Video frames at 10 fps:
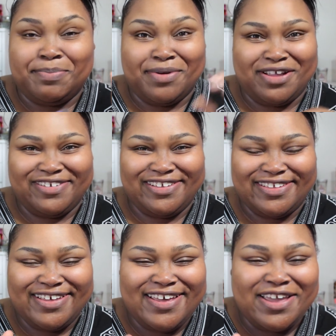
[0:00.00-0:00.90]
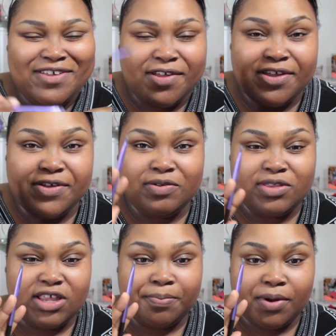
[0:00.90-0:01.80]
brushes, you can use
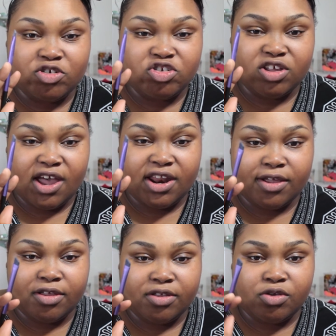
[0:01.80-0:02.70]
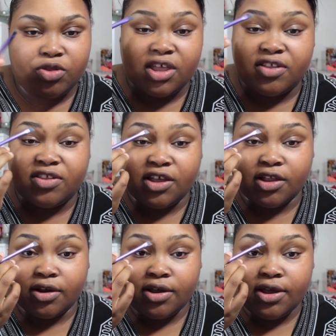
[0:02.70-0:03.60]
this brush to kind of do the
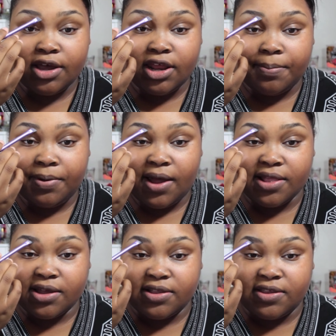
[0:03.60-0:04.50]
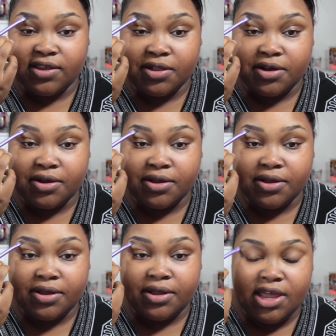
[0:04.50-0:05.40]
concealer and apply the concealer.
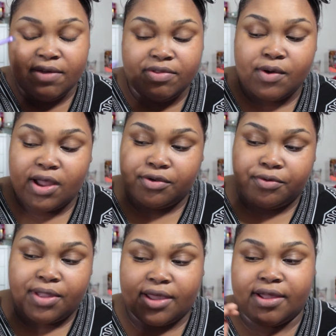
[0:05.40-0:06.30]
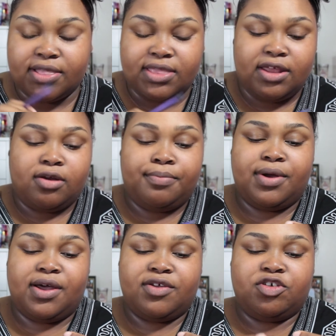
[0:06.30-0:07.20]
Even though I do like a thinner
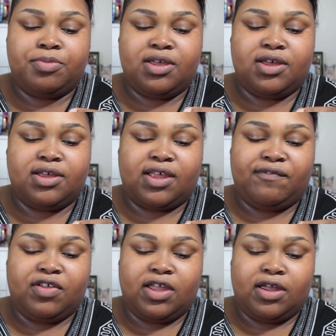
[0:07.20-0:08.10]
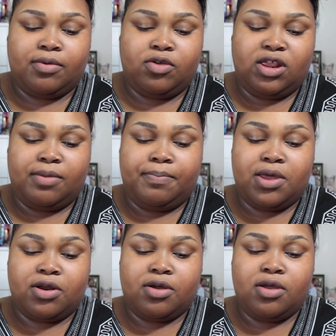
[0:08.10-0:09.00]
brush because I feel like you get a
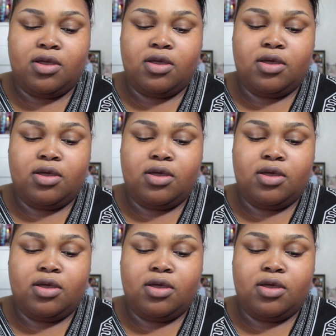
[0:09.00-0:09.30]
better,